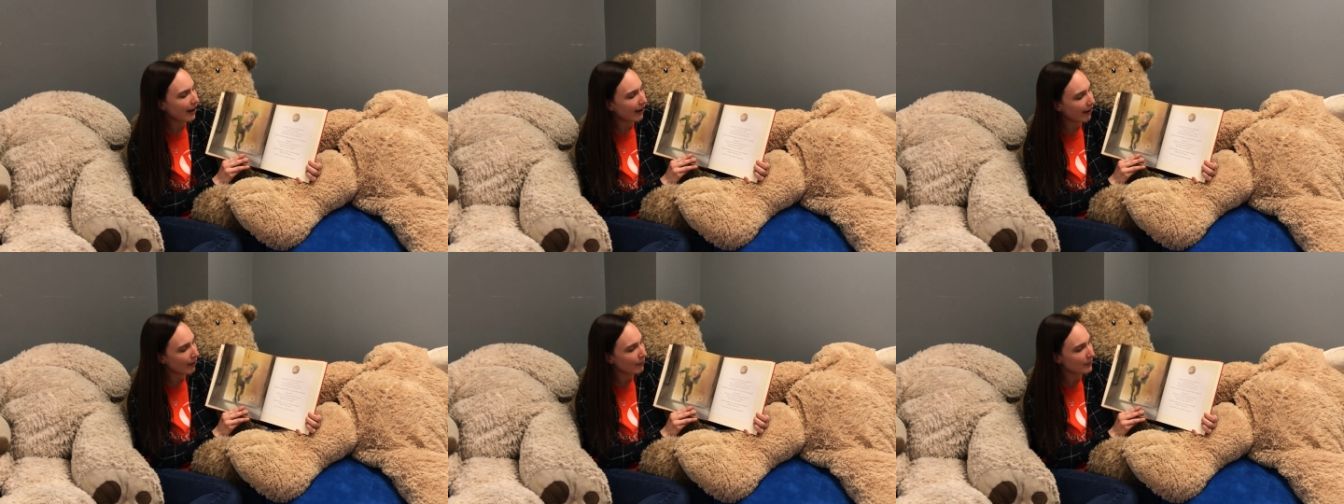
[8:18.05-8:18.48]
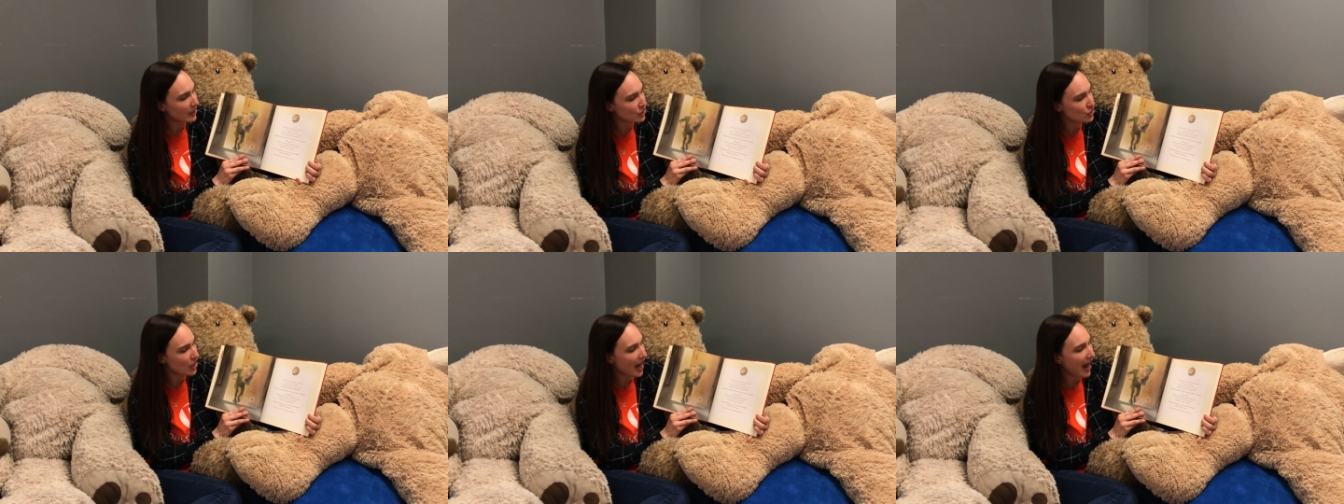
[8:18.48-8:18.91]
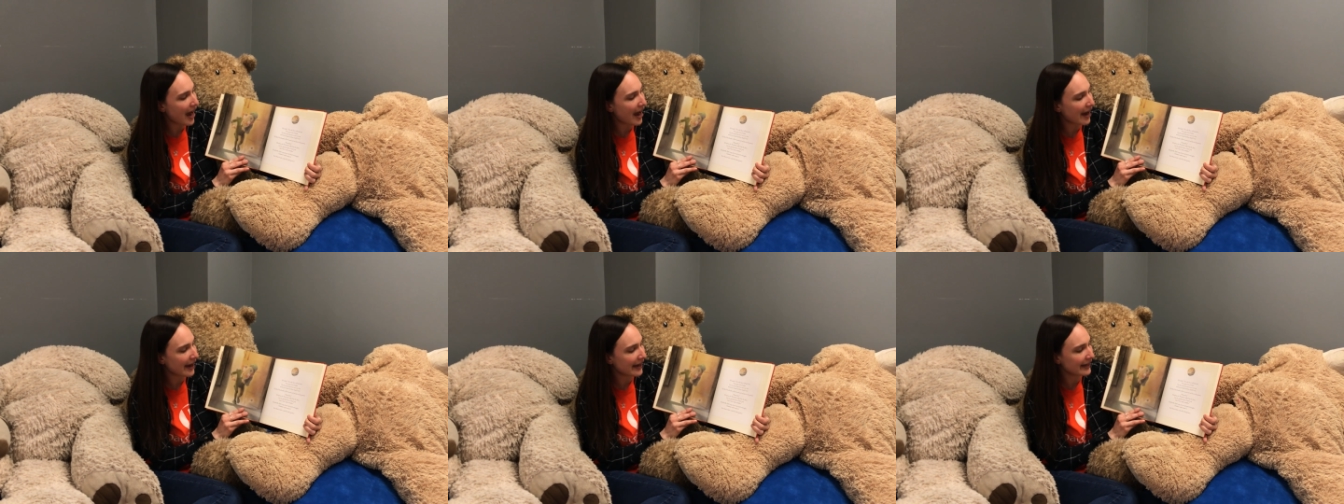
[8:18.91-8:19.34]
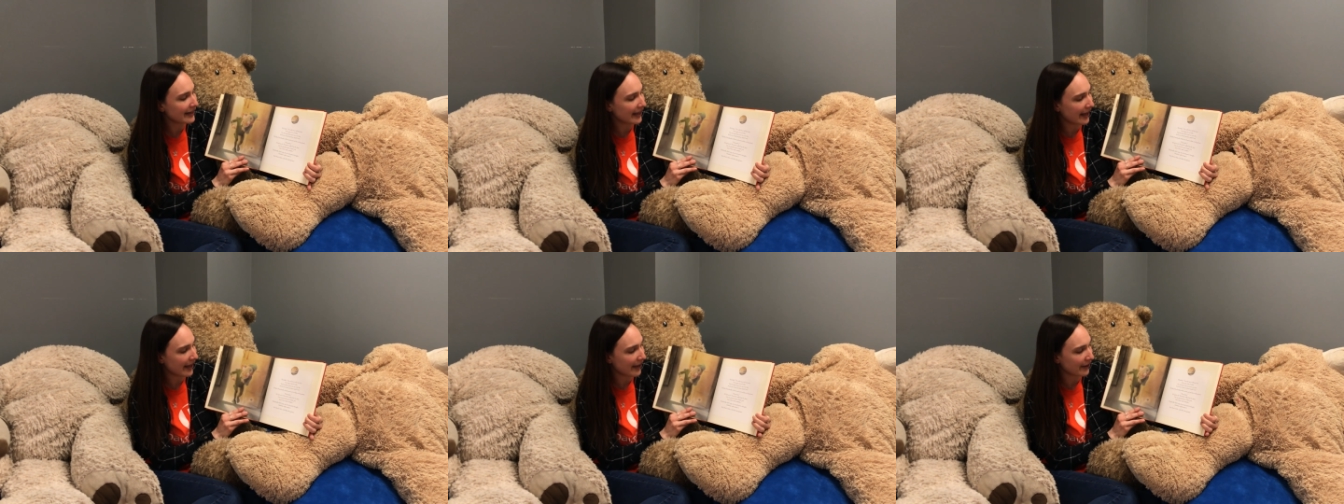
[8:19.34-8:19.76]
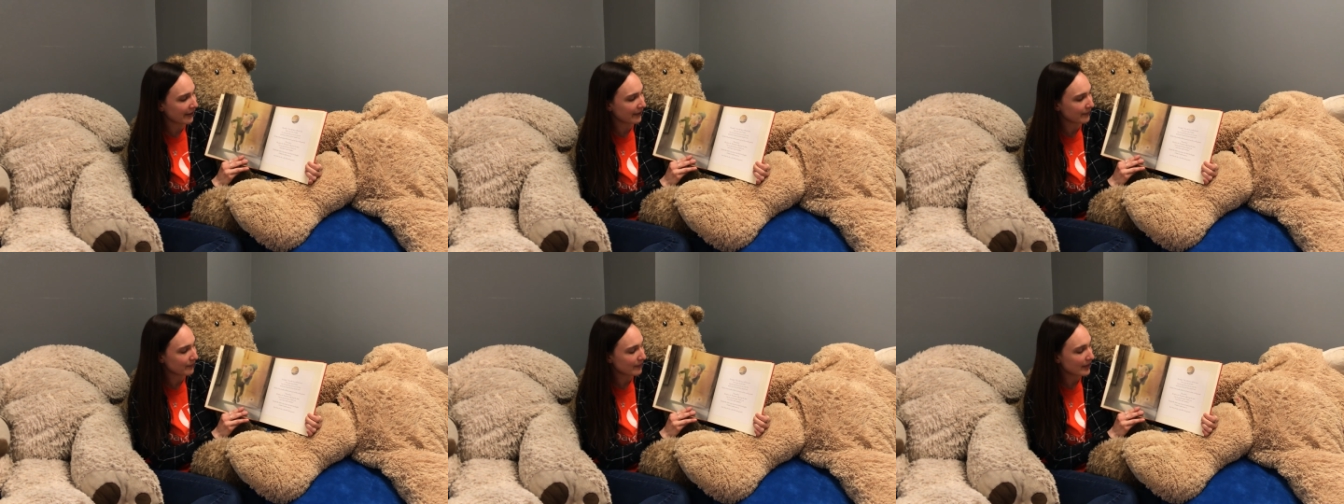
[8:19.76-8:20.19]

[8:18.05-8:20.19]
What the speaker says: how much I care."